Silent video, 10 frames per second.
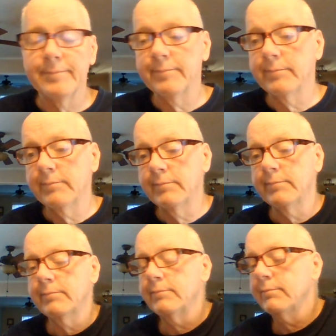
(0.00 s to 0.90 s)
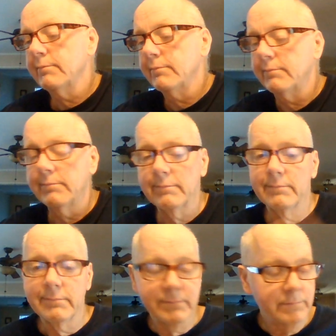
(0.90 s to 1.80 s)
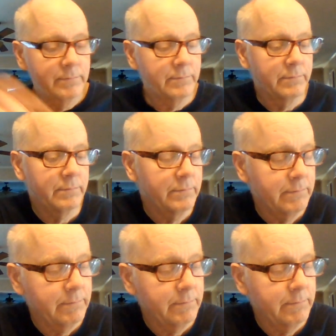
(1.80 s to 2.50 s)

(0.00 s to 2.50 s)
Nobody speaks.